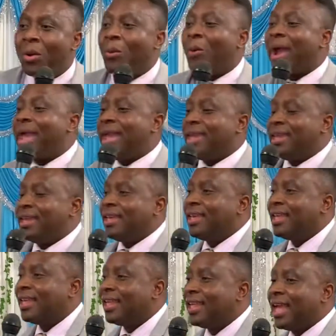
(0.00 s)
way,
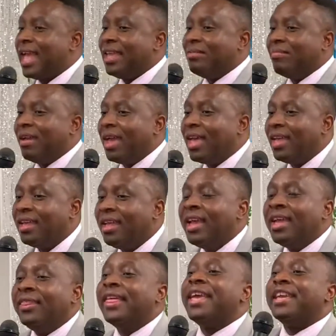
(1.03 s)
amen,
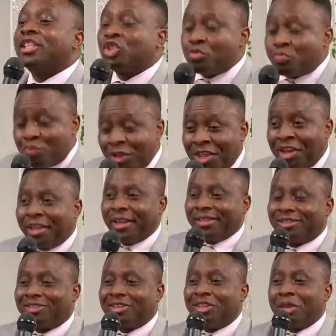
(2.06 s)
they
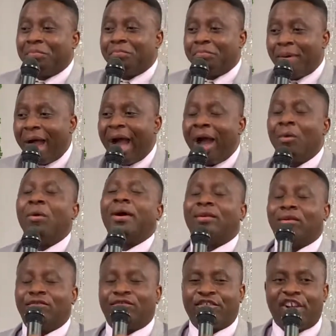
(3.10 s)
experienced the power
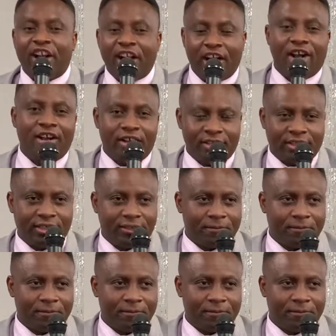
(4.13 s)
of God.